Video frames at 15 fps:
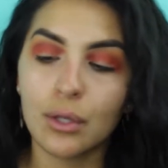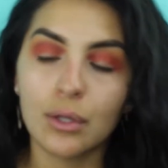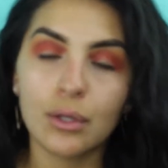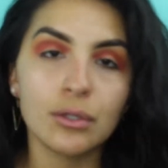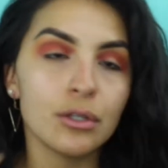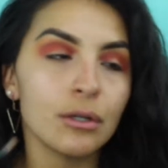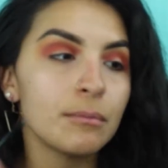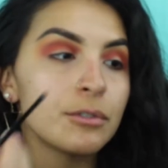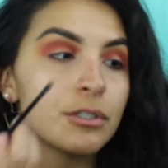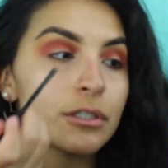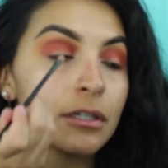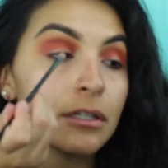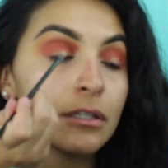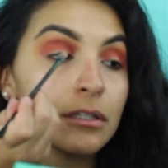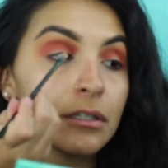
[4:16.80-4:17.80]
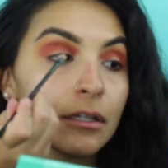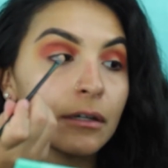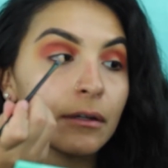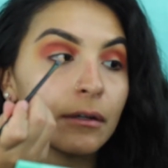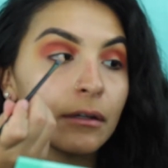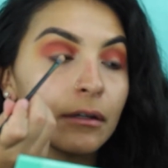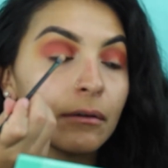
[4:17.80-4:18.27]
So I'm just going to
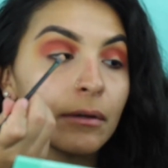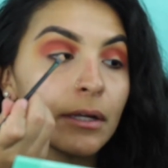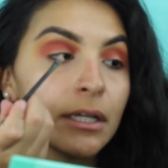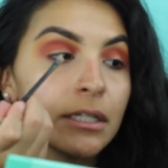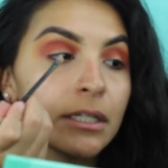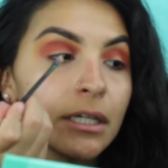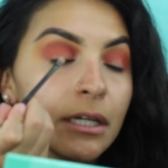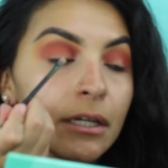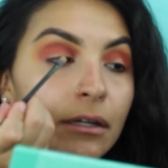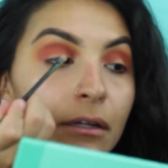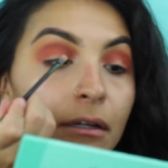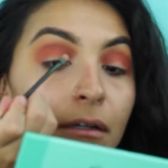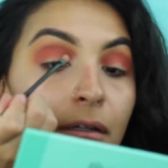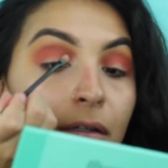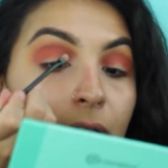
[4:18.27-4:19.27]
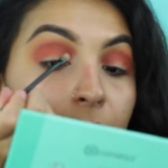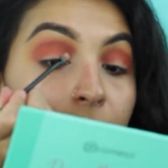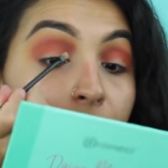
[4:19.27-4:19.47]
start right here.